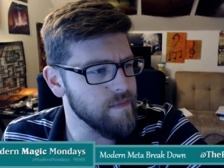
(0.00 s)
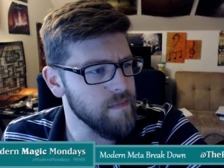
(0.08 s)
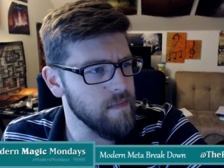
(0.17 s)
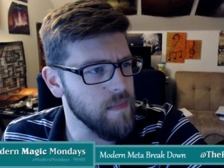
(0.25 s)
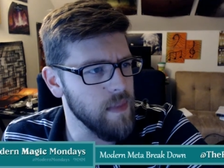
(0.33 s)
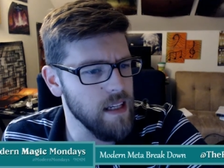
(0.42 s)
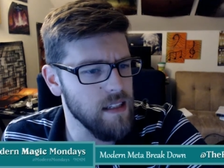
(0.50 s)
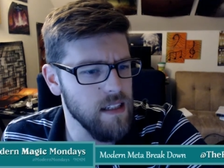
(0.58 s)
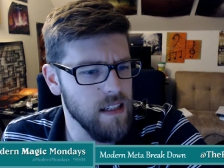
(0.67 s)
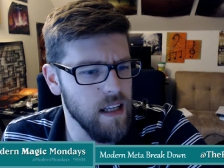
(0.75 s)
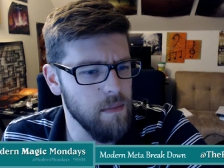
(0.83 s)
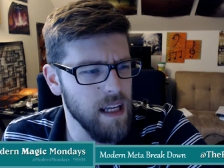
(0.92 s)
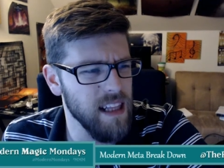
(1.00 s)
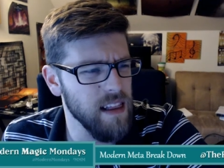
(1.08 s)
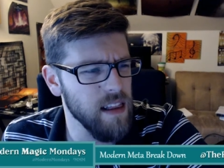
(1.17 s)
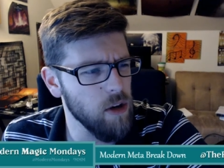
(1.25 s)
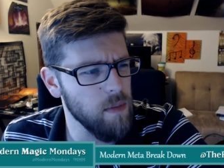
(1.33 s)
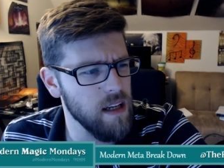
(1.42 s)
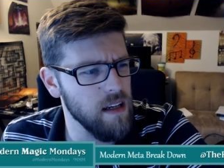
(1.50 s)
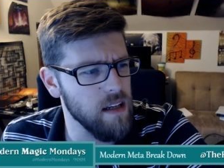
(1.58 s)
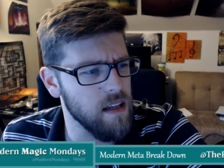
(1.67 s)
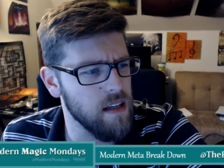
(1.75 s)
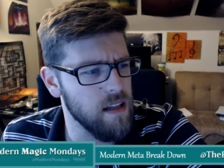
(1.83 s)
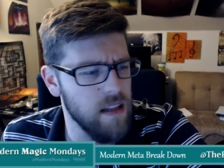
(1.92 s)
This is going to be a little bit
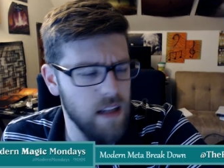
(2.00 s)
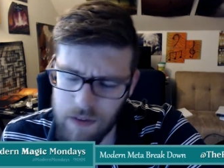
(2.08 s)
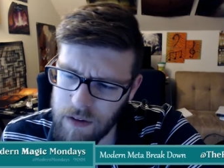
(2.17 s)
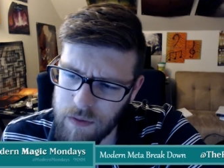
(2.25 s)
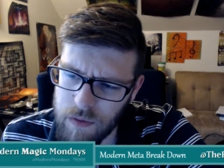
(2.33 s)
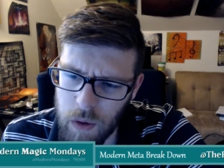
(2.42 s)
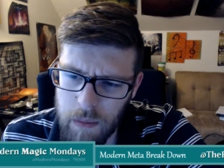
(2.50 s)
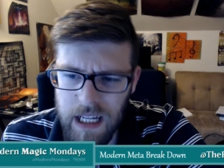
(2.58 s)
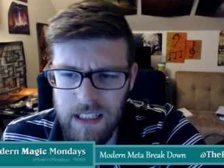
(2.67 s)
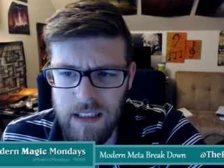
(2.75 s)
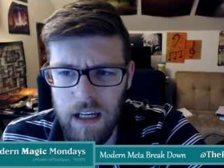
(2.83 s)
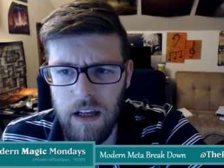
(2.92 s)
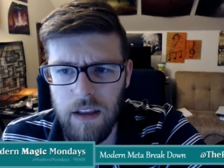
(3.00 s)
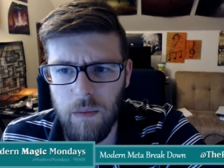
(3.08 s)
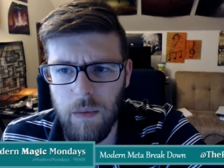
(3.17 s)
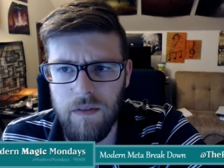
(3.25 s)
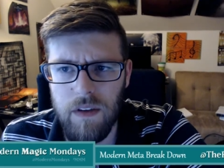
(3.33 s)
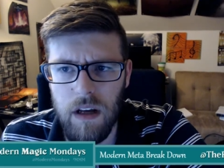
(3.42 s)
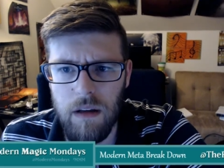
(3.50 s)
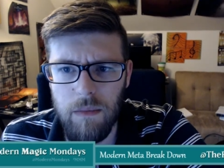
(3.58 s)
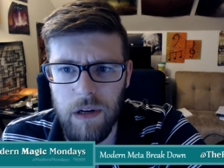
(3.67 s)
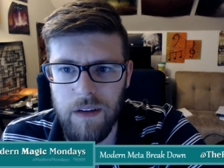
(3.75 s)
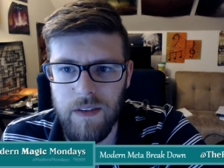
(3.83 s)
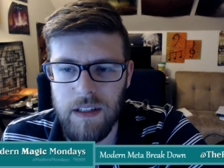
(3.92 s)
different format style than we've done
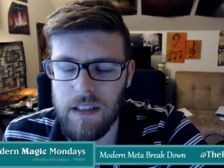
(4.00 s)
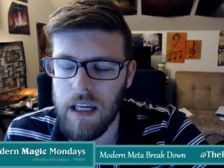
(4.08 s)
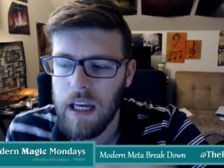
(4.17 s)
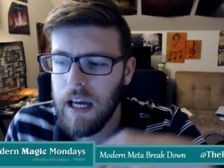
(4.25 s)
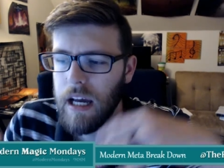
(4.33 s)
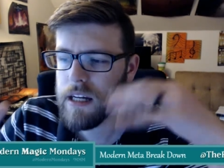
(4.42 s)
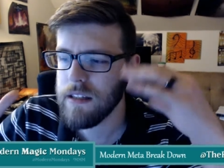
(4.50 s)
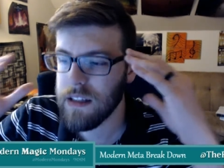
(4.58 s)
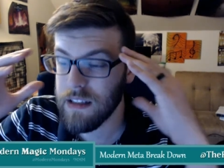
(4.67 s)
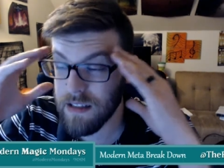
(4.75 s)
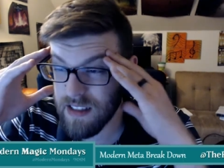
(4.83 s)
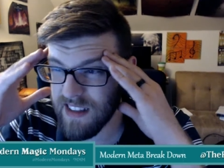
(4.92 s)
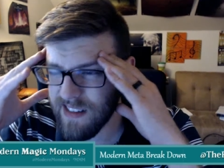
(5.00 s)
previously, since